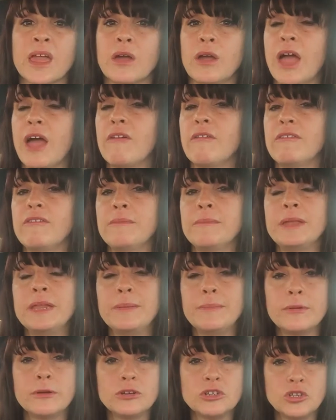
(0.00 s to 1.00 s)
however many
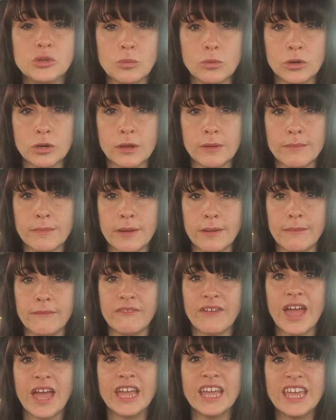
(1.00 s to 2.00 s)
books you want a month,
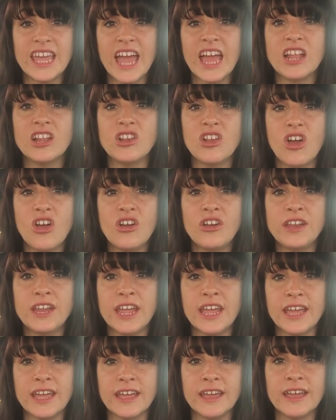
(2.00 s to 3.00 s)
and get
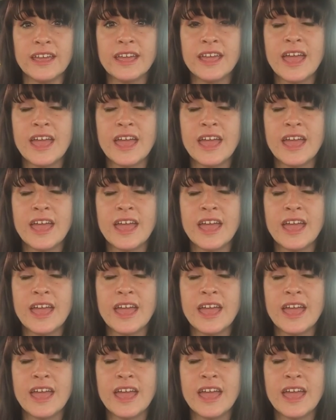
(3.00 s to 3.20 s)
learning.